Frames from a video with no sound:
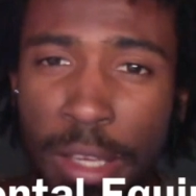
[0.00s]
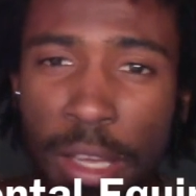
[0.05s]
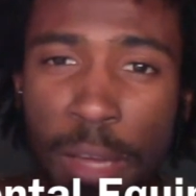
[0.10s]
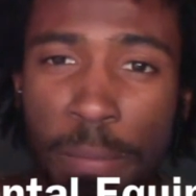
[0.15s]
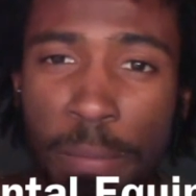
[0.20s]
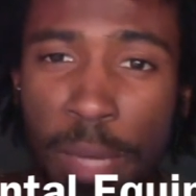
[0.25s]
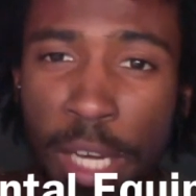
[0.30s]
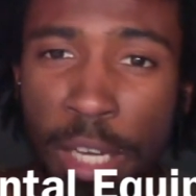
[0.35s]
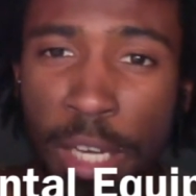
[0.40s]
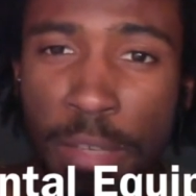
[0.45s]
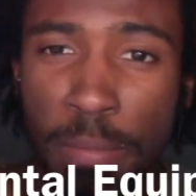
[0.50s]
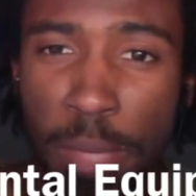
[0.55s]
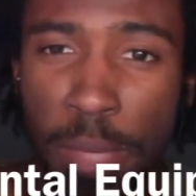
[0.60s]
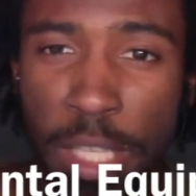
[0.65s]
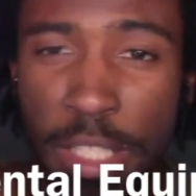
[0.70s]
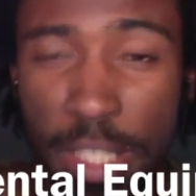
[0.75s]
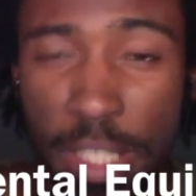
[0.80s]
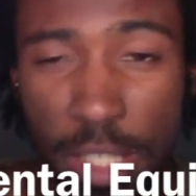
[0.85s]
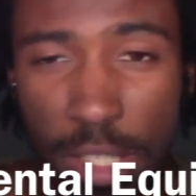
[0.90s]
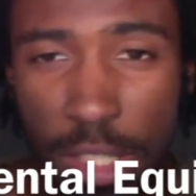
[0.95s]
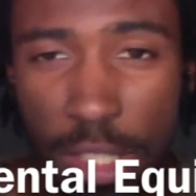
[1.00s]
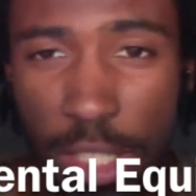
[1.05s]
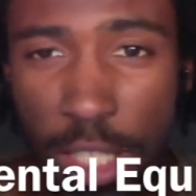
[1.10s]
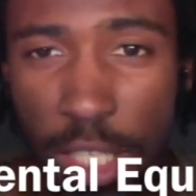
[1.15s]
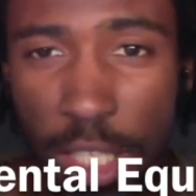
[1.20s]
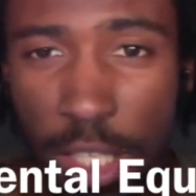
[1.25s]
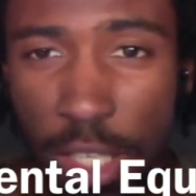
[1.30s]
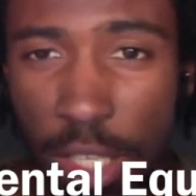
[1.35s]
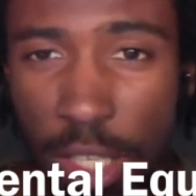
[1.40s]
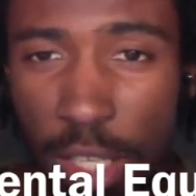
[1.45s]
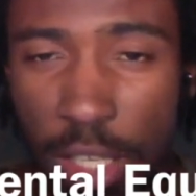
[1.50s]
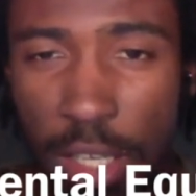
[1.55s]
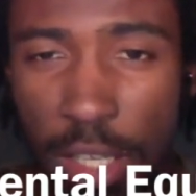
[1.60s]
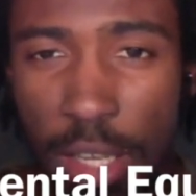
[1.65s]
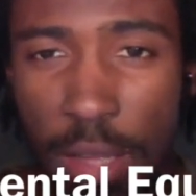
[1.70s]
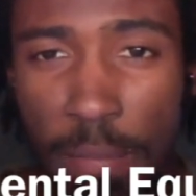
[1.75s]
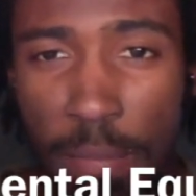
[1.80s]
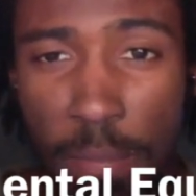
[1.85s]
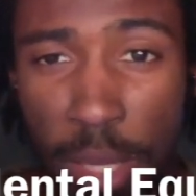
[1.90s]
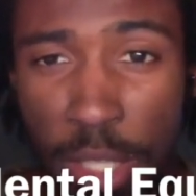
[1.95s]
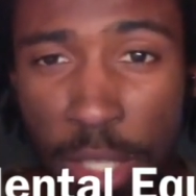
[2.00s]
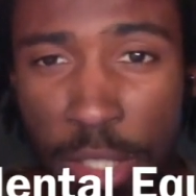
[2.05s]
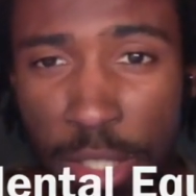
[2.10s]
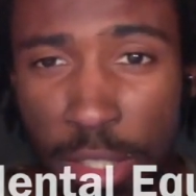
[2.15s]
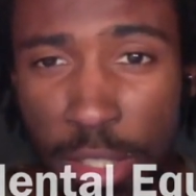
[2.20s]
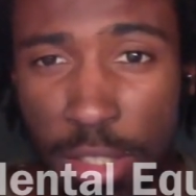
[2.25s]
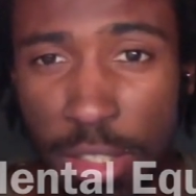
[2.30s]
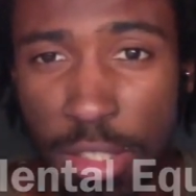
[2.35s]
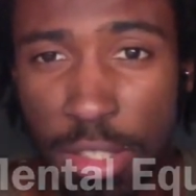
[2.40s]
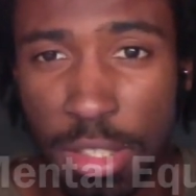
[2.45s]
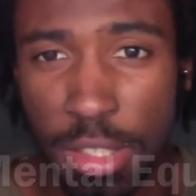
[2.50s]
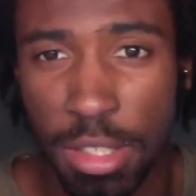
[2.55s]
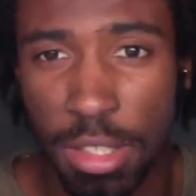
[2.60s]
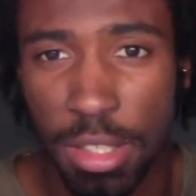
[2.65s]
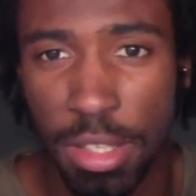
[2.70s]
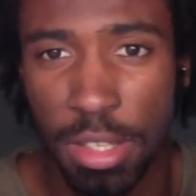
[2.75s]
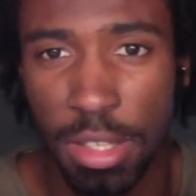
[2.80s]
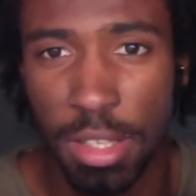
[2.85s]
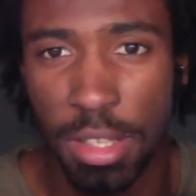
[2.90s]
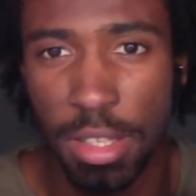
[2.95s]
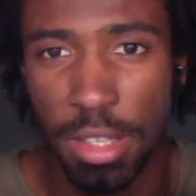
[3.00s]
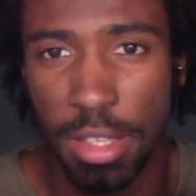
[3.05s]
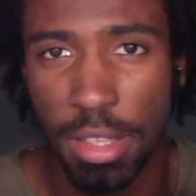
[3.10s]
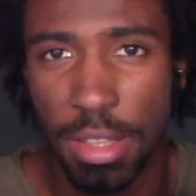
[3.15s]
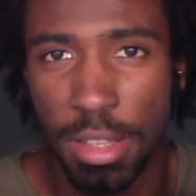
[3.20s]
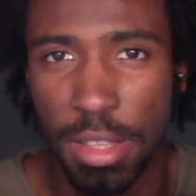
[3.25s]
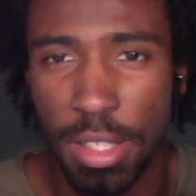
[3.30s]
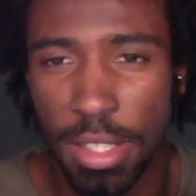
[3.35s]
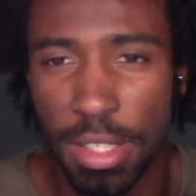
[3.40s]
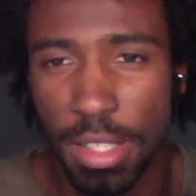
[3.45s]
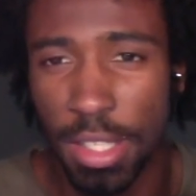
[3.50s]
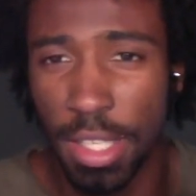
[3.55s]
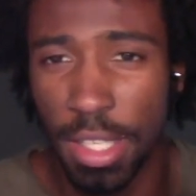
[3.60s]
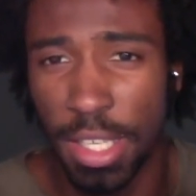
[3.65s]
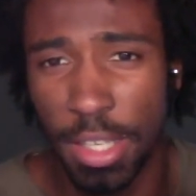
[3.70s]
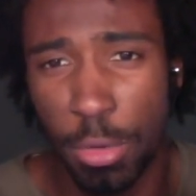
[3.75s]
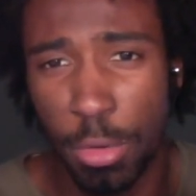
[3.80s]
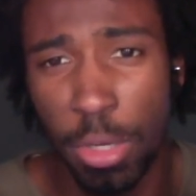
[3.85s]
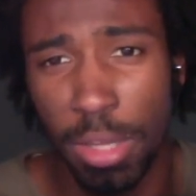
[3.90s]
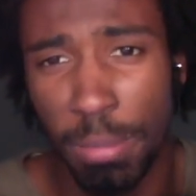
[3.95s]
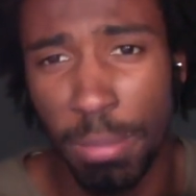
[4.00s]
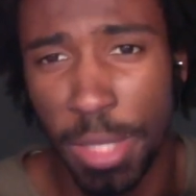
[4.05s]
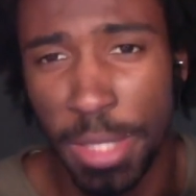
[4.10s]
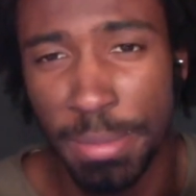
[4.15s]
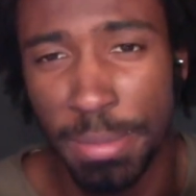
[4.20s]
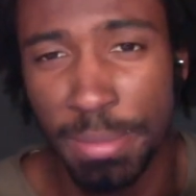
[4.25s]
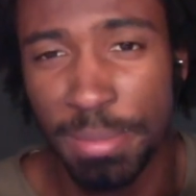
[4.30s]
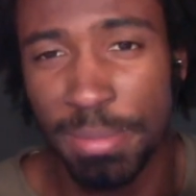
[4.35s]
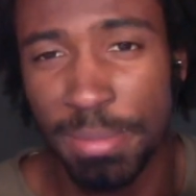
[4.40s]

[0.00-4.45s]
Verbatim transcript: about basically mental equipment.